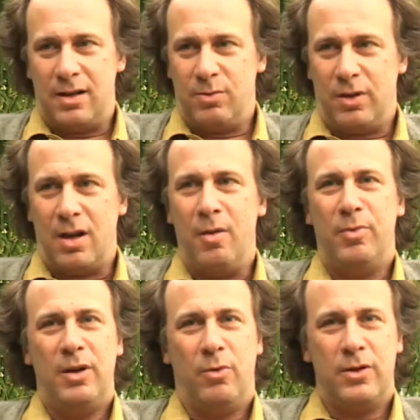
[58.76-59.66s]
that's what the
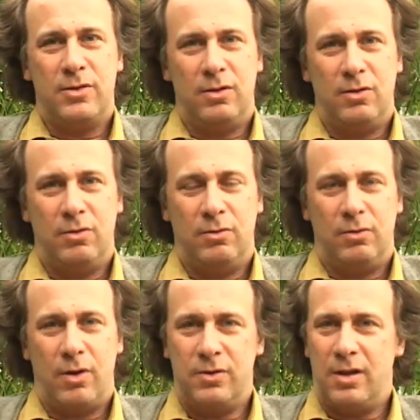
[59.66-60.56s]
company wants to do,
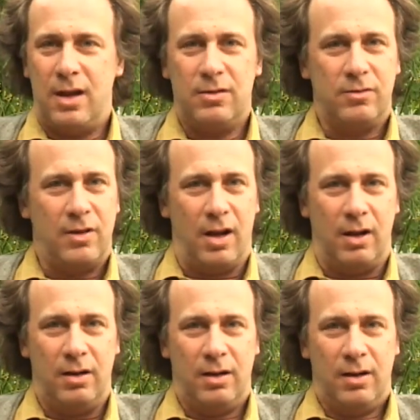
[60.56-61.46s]
those days are done.